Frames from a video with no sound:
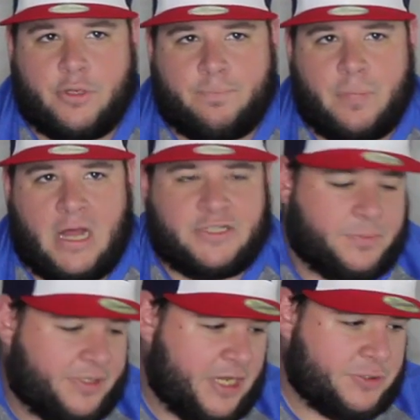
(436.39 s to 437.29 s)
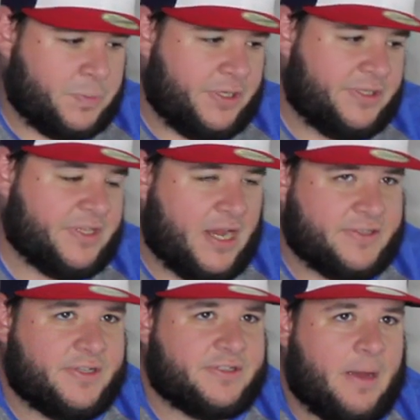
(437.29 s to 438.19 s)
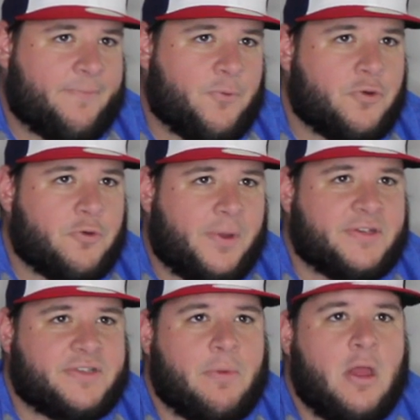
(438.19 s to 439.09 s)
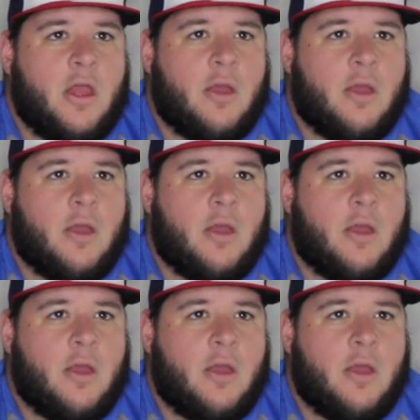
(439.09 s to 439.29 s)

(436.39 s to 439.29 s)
could possibly catch one of these guys in the top four and replace them.